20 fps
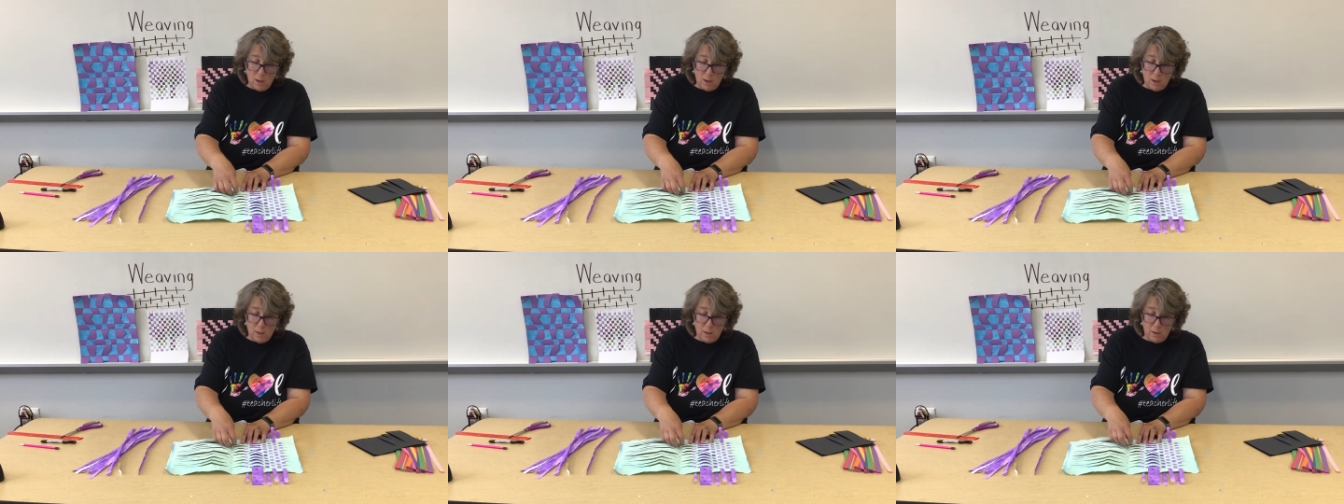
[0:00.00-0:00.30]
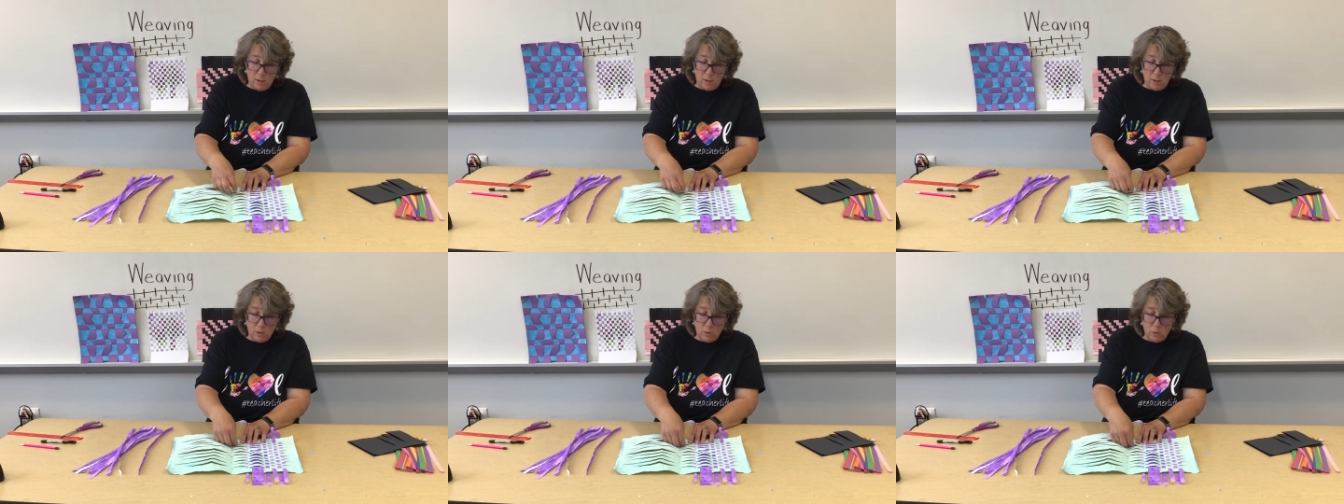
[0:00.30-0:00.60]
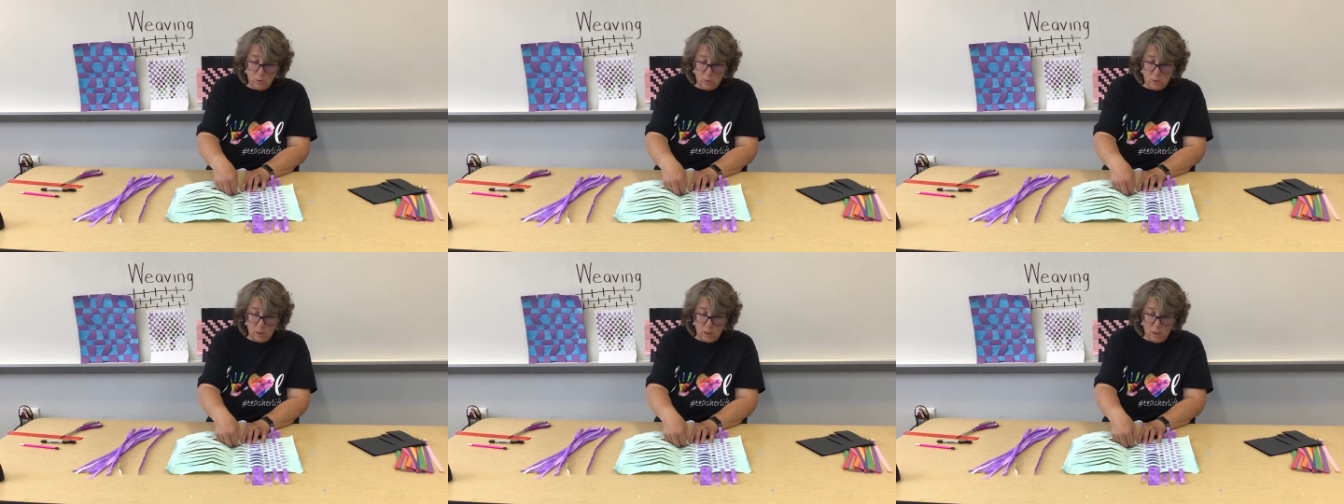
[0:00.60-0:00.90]
And then it
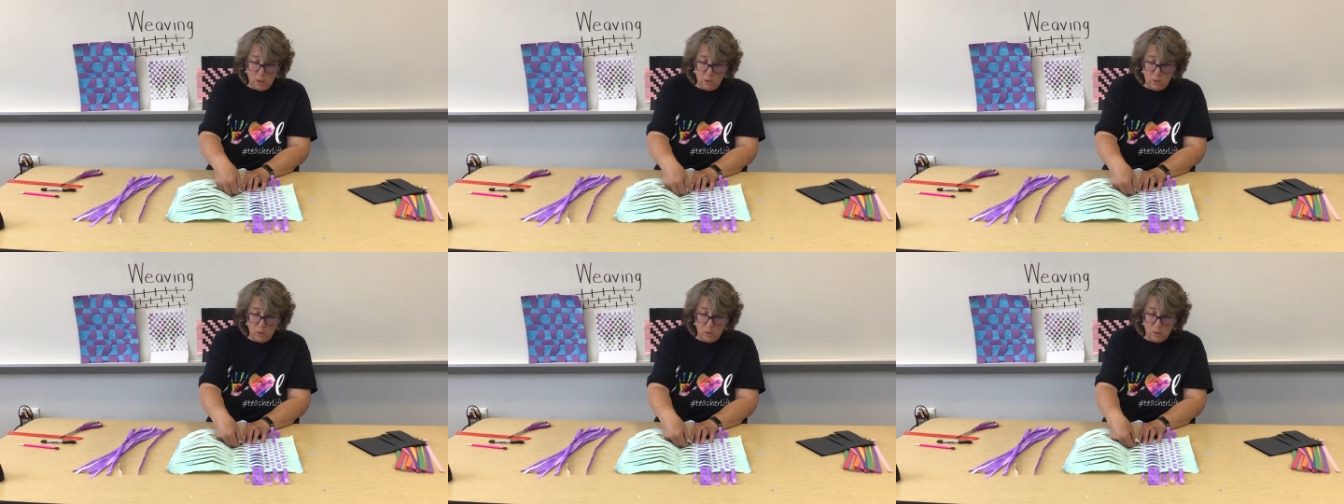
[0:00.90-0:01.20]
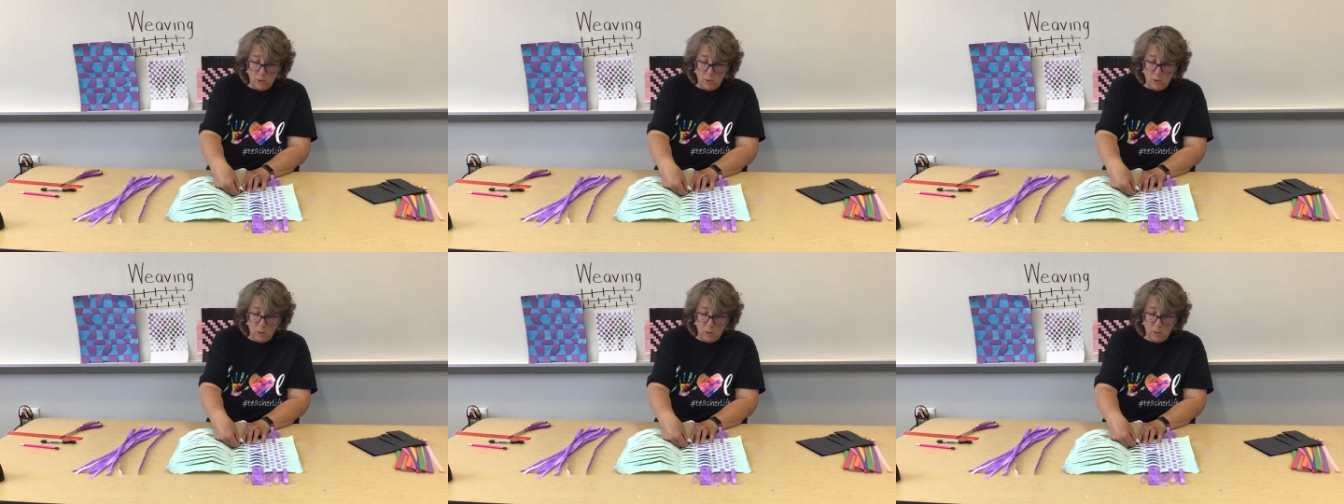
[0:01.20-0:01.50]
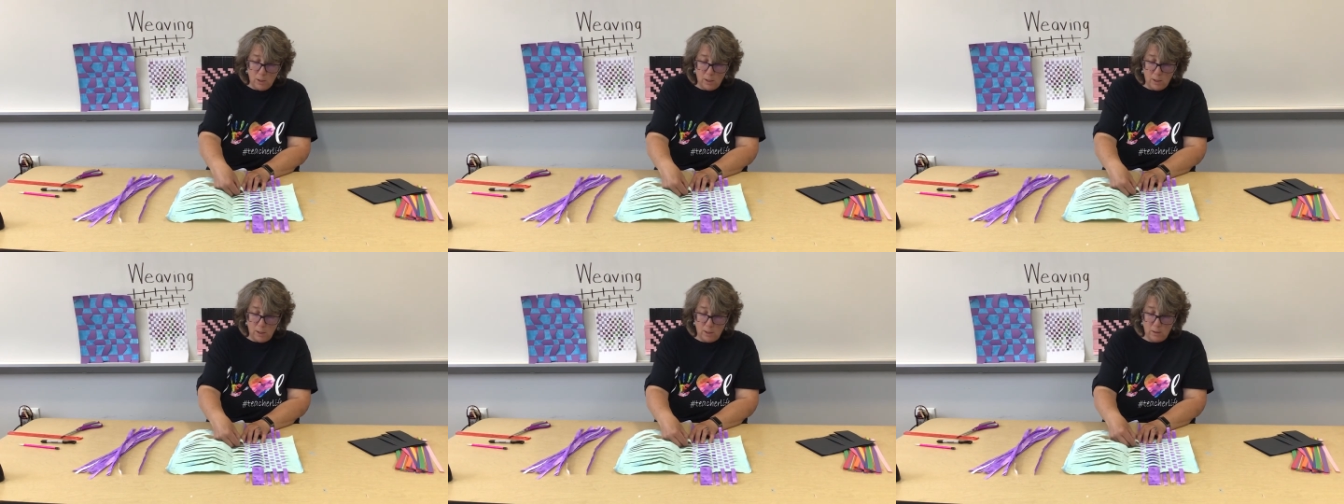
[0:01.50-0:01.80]
goes under
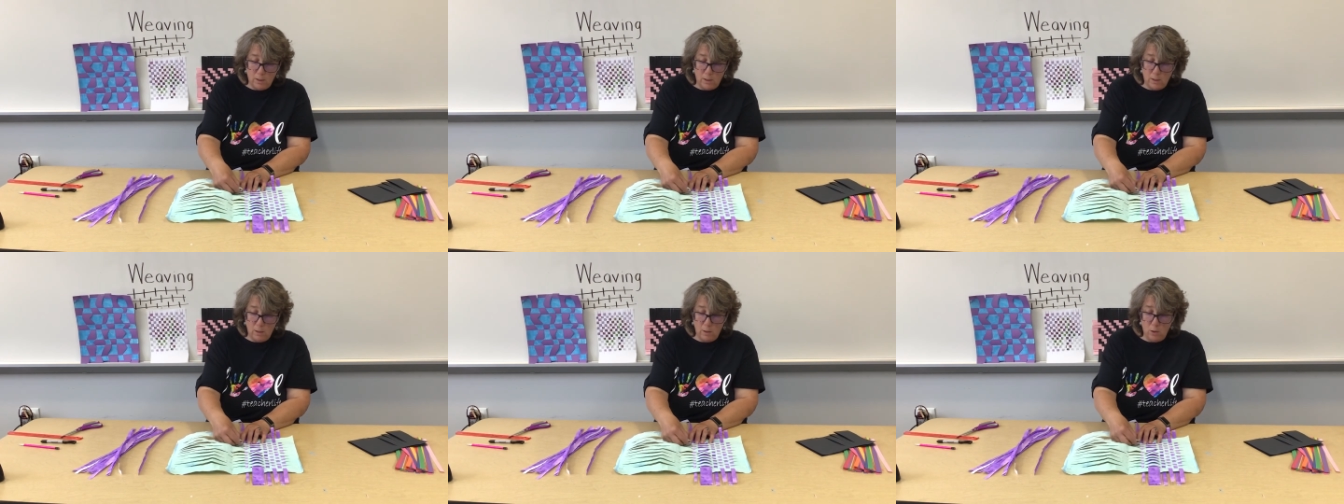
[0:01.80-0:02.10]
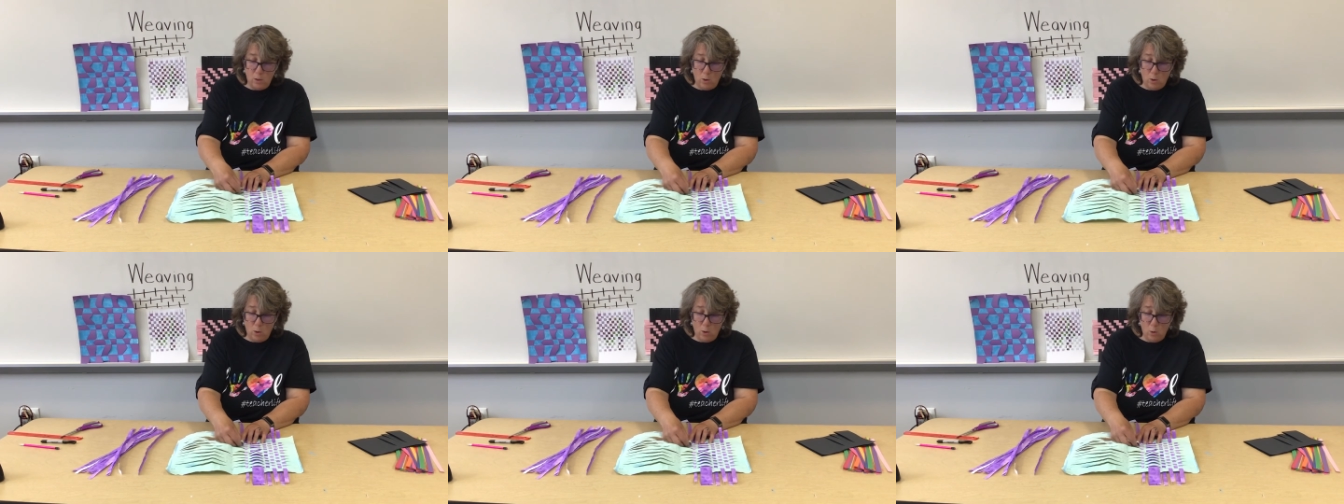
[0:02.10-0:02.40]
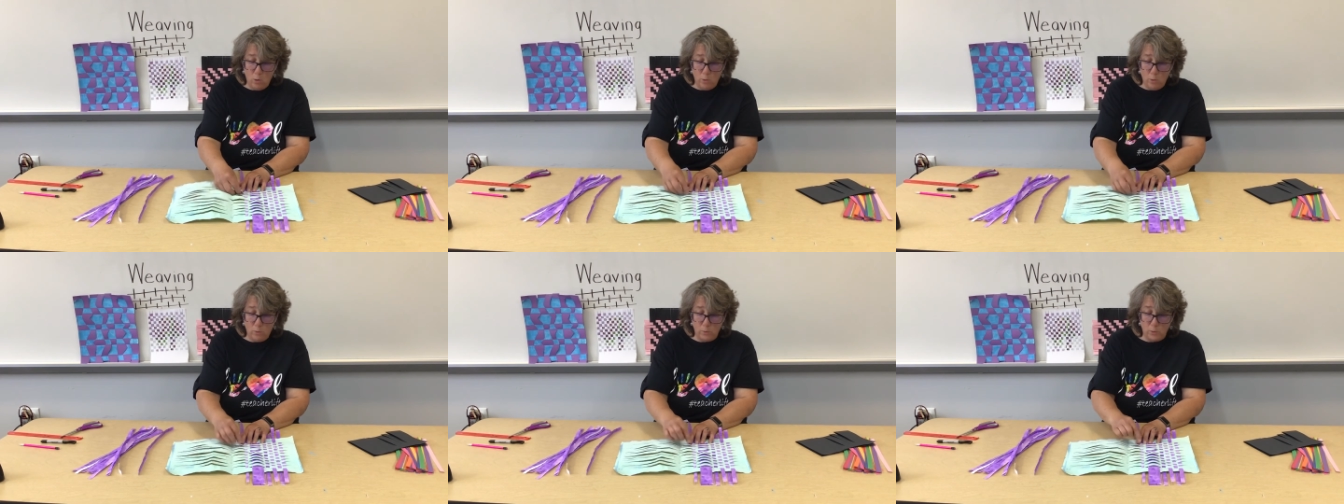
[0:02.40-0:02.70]
and then
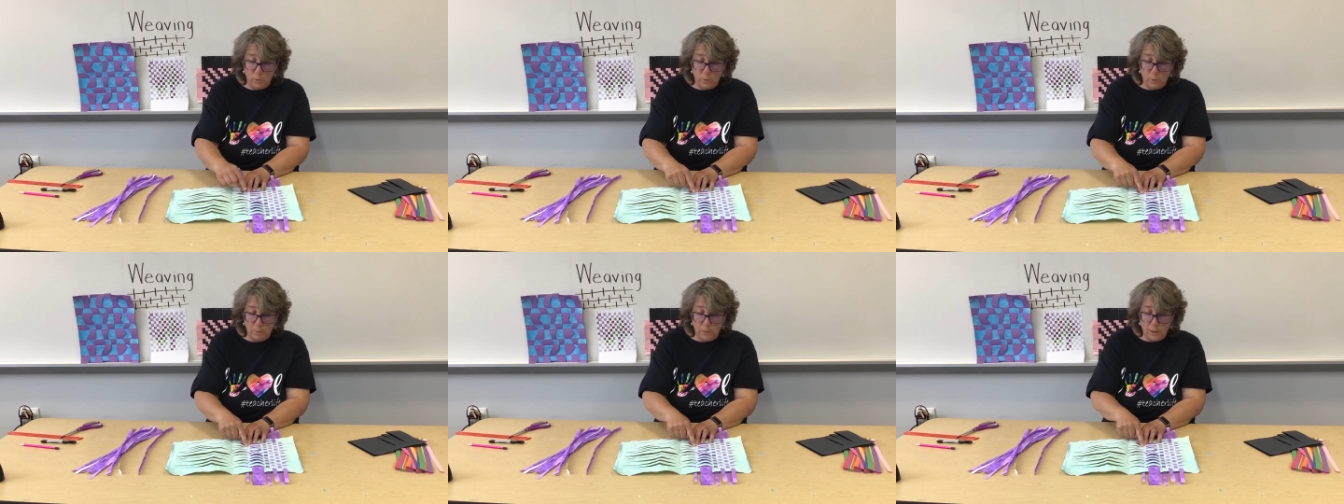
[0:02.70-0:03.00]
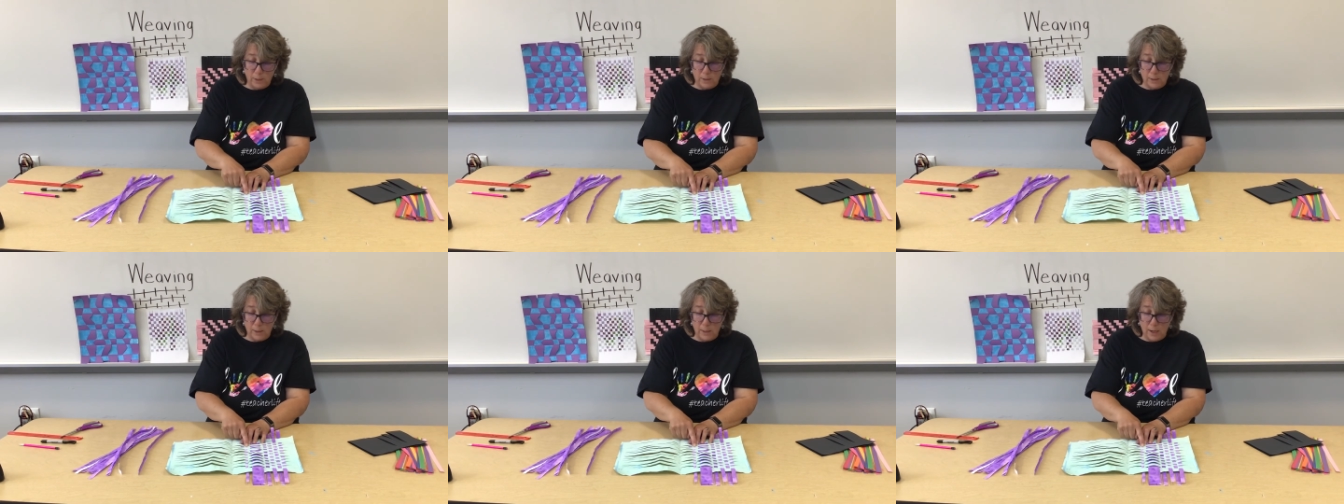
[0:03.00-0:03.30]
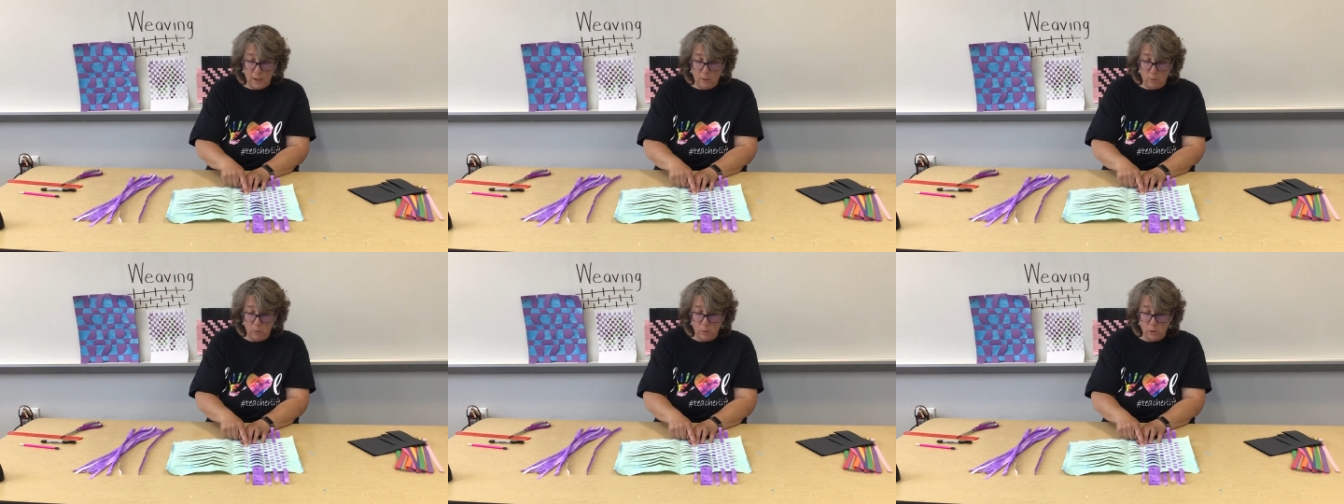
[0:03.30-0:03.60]
over, because
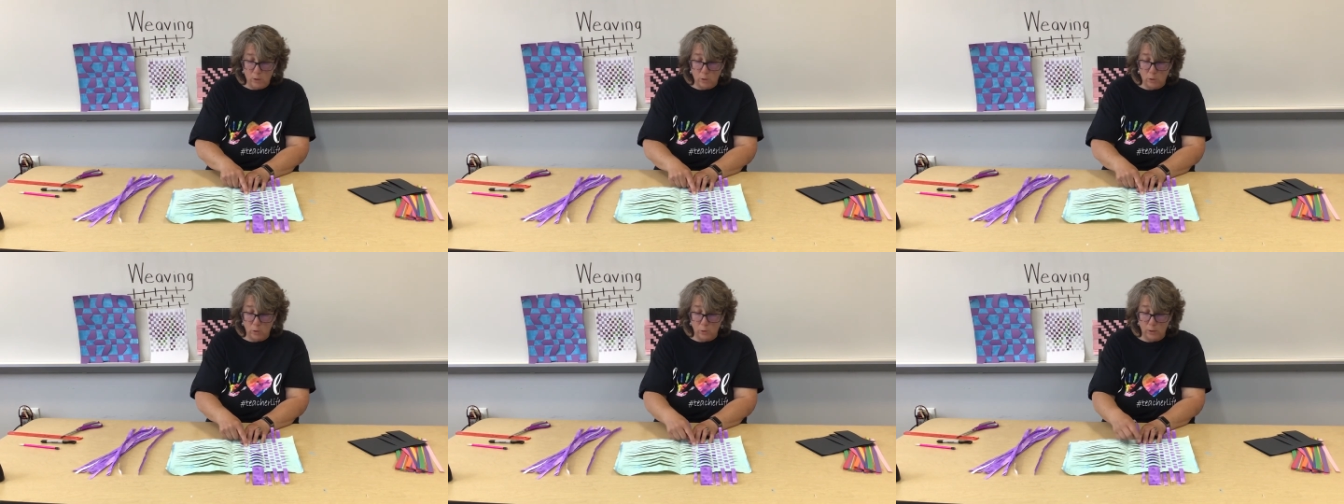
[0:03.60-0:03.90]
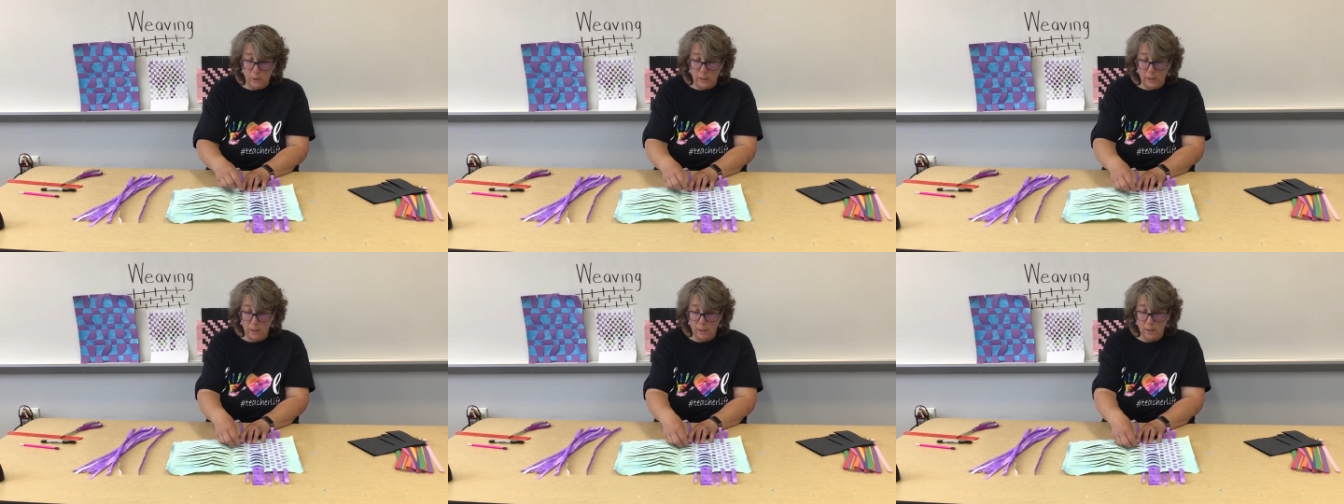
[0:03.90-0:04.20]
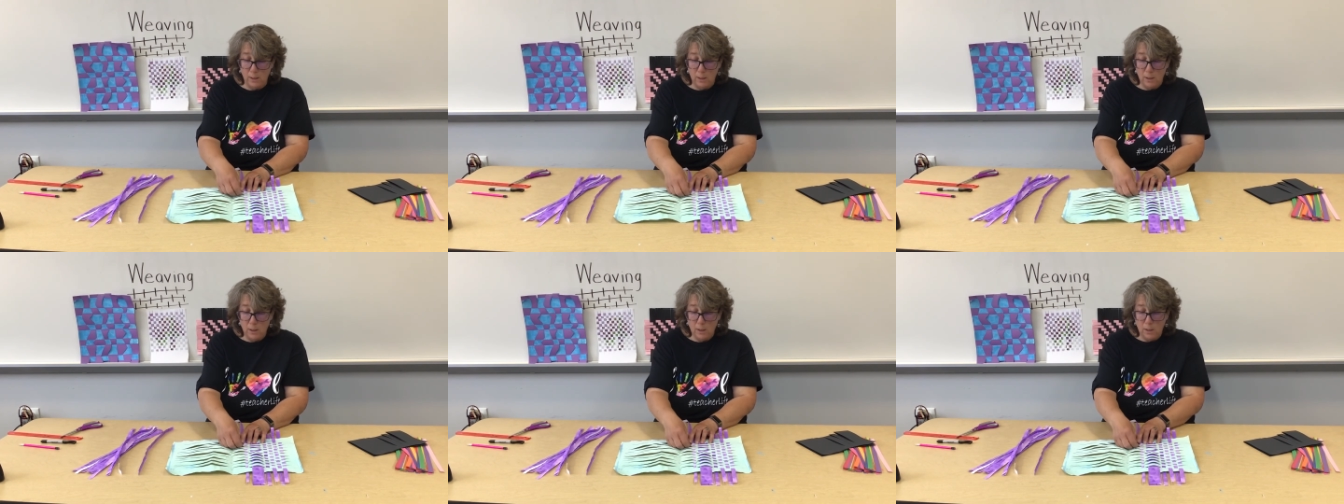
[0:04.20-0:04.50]
that one's green.